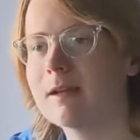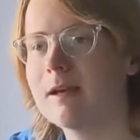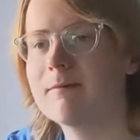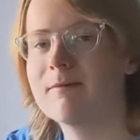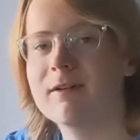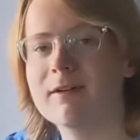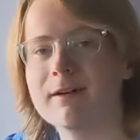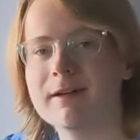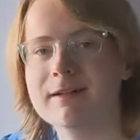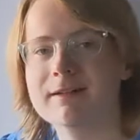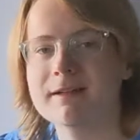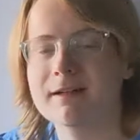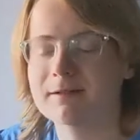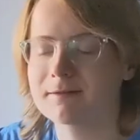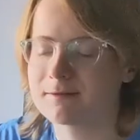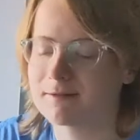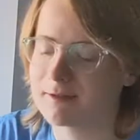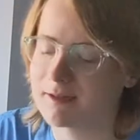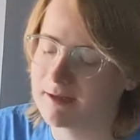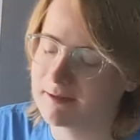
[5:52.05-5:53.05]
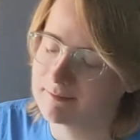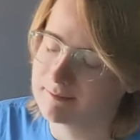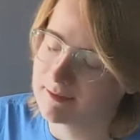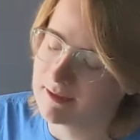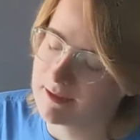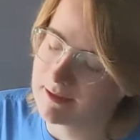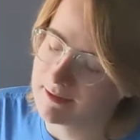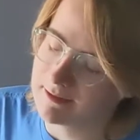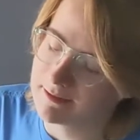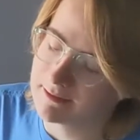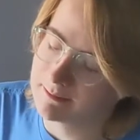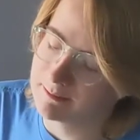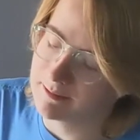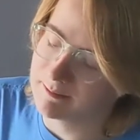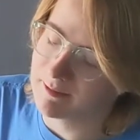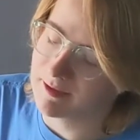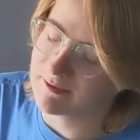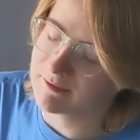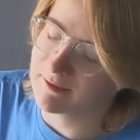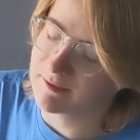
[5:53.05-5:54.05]
very excited for that. It'll be
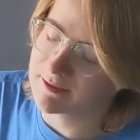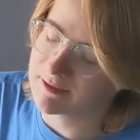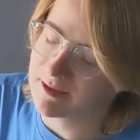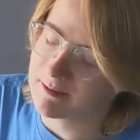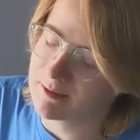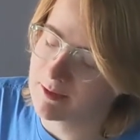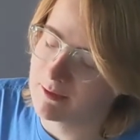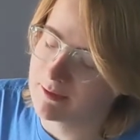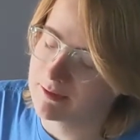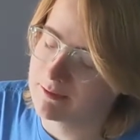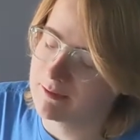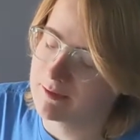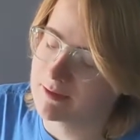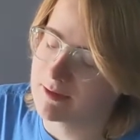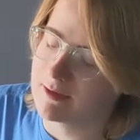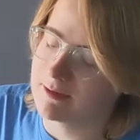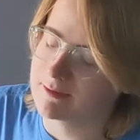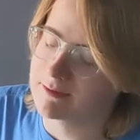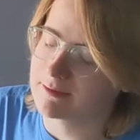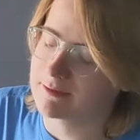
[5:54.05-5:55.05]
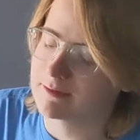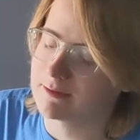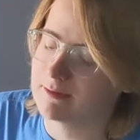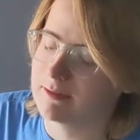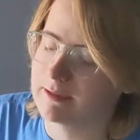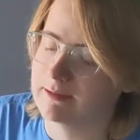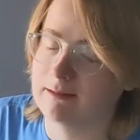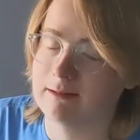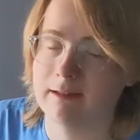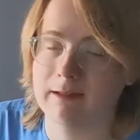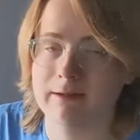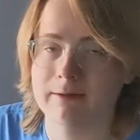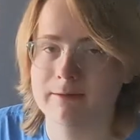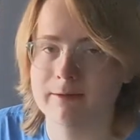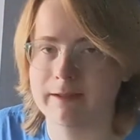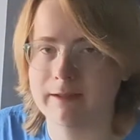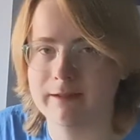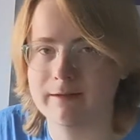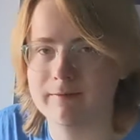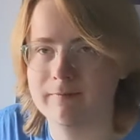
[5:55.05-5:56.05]
my first time going to a concert, and
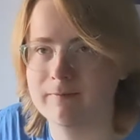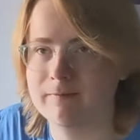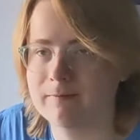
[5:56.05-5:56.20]
literally,